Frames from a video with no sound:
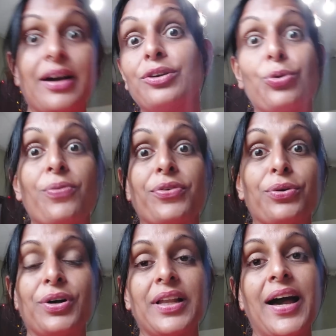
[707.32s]
an
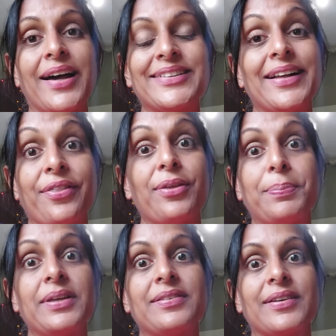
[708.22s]
overall heart healthy
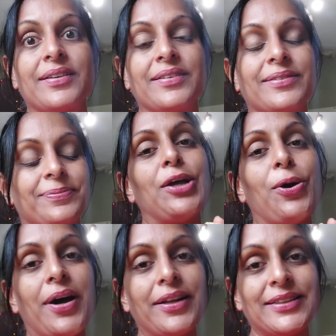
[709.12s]
person.
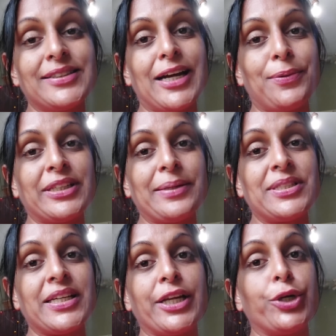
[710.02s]
Now understand what I'm
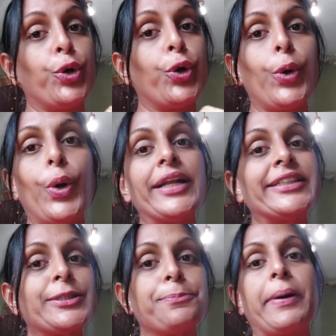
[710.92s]
saying. Don't go and
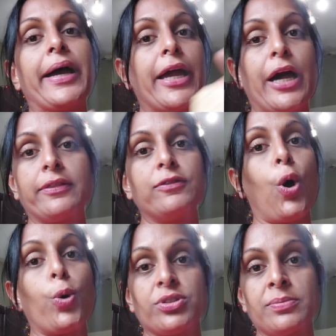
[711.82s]
just buy a
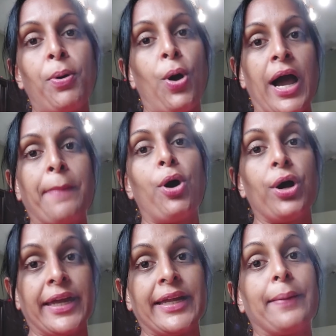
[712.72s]
thousand pound of
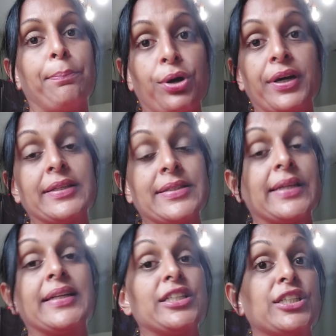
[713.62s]
pumpkin and pumpkin
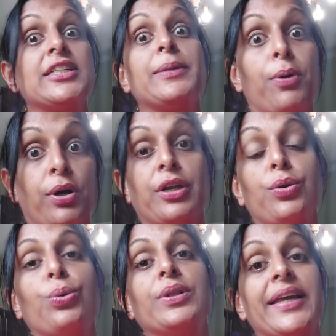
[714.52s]
skin and just eat pumpkin
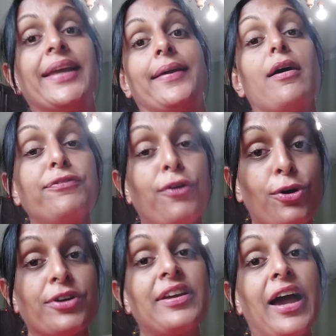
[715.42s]
whole day. Of
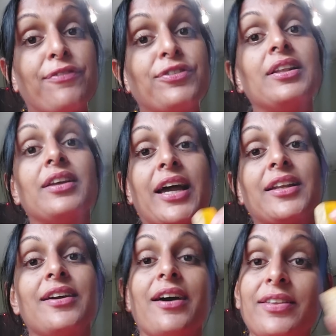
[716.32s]
course you have to look
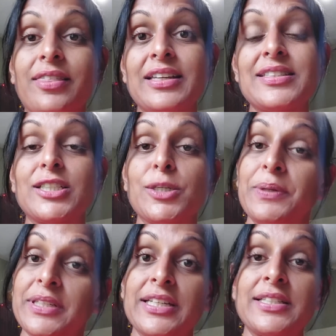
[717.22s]
at the other things that you're
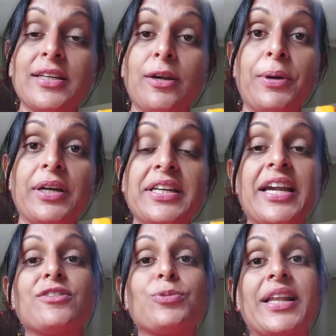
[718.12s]
putting into your body
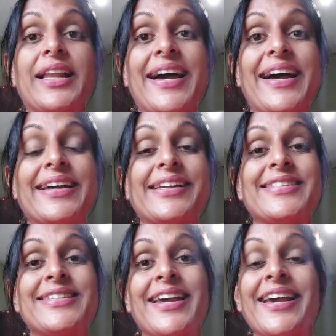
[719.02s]
as well
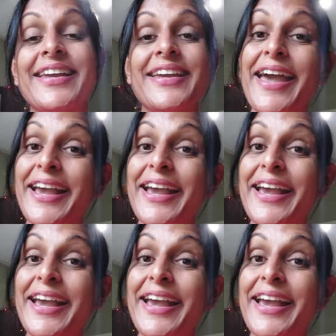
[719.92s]
as your